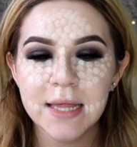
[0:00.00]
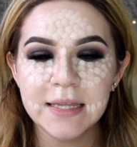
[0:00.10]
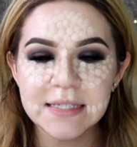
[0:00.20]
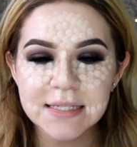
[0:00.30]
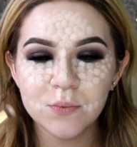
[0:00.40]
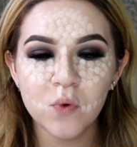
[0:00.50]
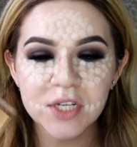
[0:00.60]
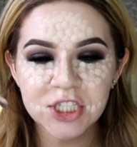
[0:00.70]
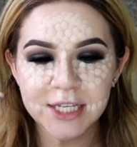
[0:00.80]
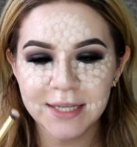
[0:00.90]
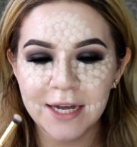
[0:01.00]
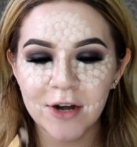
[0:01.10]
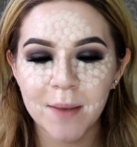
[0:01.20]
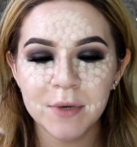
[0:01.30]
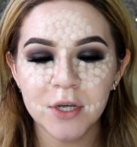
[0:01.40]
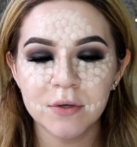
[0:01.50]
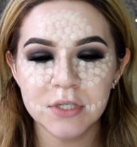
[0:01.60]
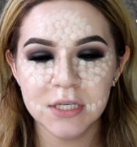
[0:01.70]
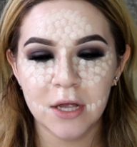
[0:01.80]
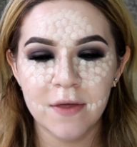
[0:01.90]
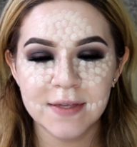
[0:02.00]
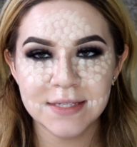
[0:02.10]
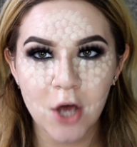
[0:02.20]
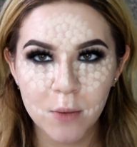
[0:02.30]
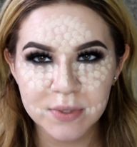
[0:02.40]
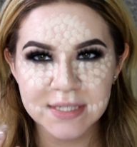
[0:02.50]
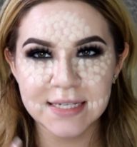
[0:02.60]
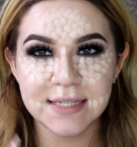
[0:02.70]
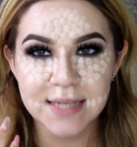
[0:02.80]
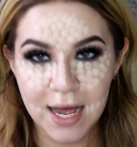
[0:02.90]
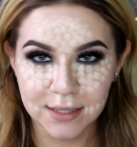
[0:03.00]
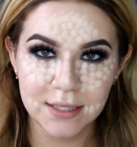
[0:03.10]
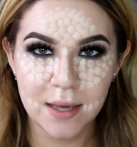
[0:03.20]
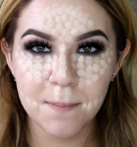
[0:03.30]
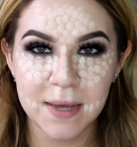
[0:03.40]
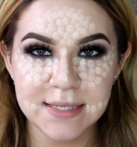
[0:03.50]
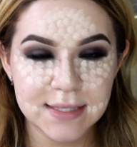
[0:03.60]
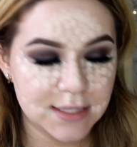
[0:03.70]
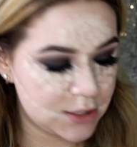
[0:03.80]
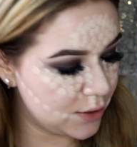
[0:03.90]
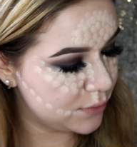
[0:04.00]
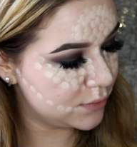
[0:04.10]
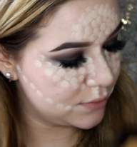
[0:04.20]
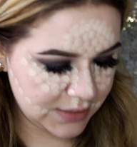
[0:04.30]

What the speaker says: this is one shade lighter, I'm gonna go into the color that's almost exactly my skin tone.